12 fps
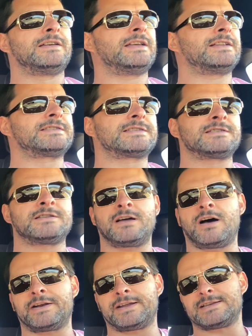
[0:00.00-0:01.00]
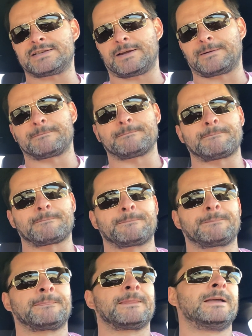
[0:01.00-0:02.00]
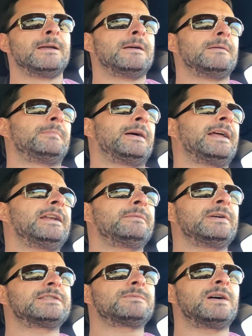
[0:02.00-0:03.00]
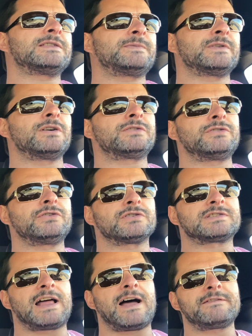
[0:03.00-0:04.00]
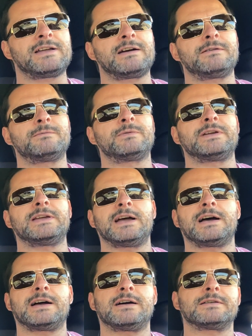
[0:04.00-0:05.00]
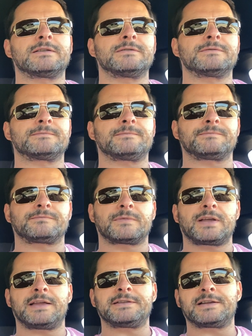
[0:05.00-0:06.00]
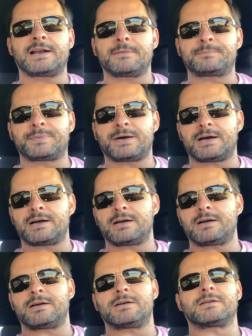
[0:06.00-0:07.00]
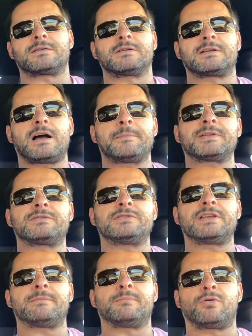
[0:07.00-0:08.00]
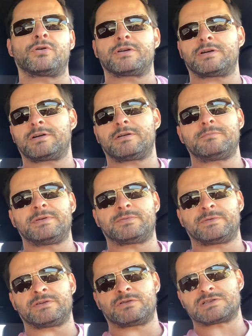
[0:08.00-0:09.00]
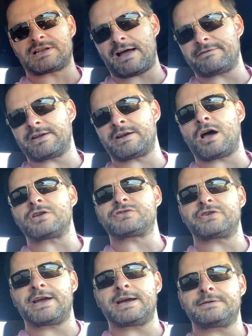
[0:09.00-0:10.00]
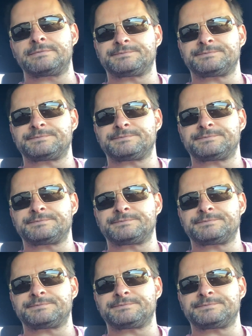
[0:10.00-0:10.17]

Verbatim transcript: it's not easy but anyways once we got to yugoslavia we uh, ended up uh, coming to the border between yugoslavia and austria